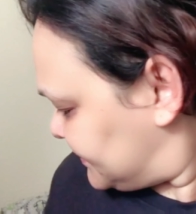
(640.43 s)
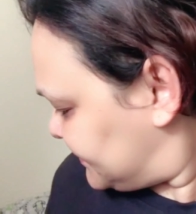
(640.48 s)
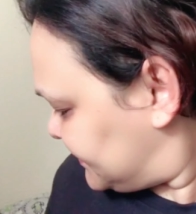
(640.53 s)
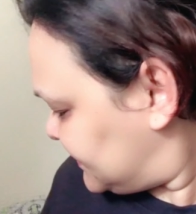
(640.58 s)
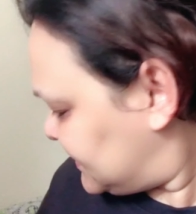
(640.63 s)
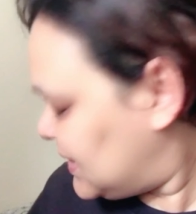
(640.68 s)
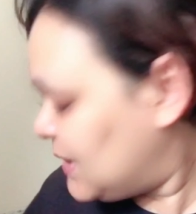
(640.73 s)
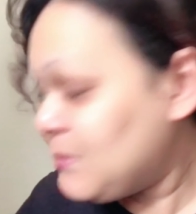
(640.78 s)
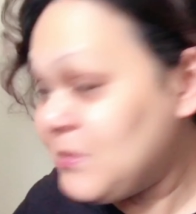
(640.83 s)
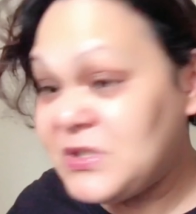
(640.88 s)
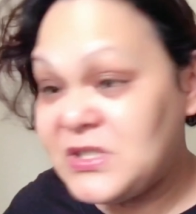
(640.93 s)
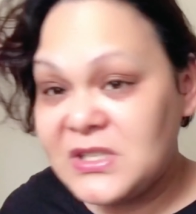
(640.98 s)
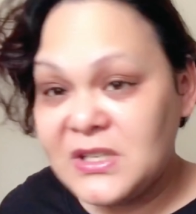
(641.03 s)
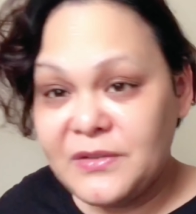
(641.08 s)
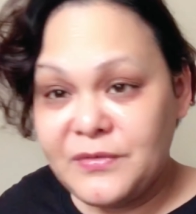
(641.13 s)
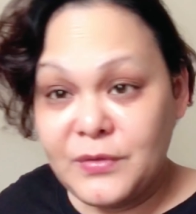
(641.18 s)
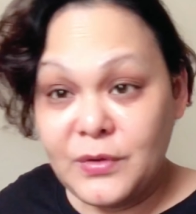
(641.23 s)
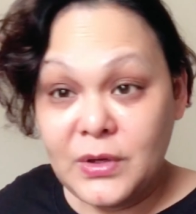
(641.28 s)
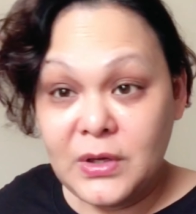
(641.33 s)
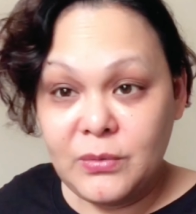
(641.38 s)
Let me see if
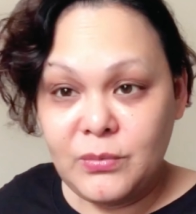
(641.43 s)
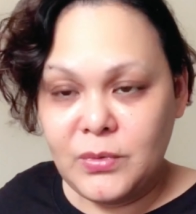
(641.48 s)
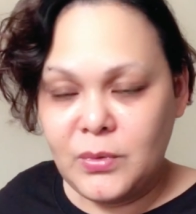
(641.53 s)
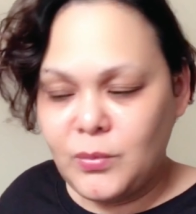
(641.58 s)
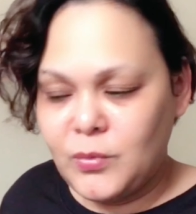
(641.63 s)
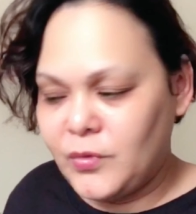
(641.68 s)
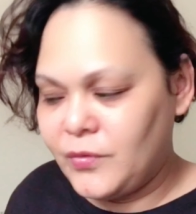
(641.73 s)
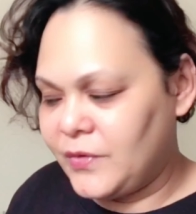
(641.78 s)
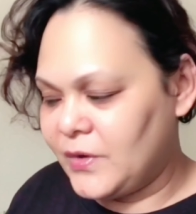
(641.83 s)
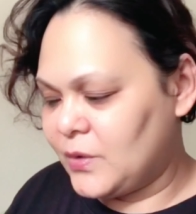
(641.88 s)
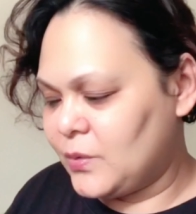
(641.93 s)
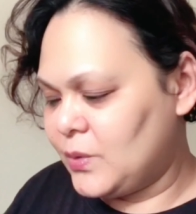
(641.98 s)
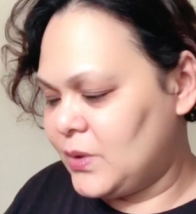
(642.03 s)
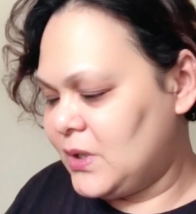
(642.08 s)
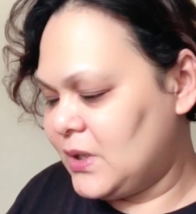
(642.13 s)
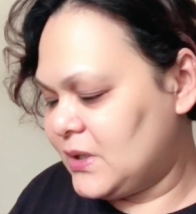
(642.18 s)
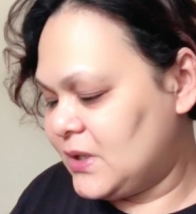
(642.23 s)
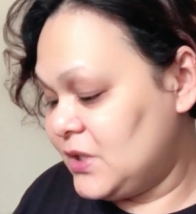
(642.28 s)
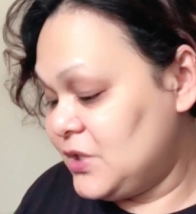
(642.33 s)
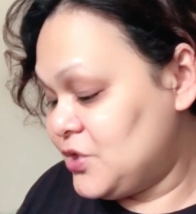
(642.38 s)
we can remove it with a
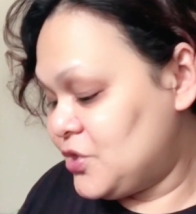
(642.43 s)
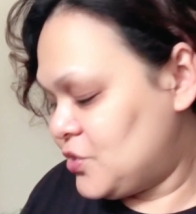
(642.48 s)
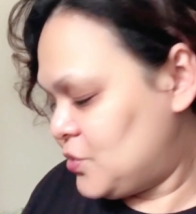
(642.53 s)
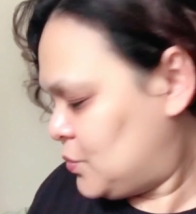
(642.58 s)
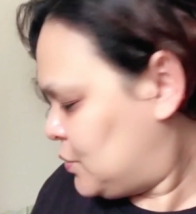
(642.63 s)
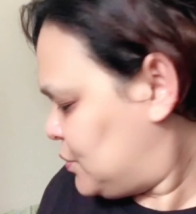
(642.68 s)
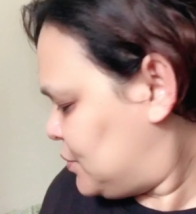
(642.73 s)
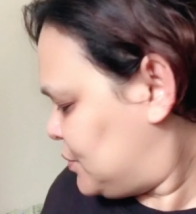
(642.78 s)
tissue.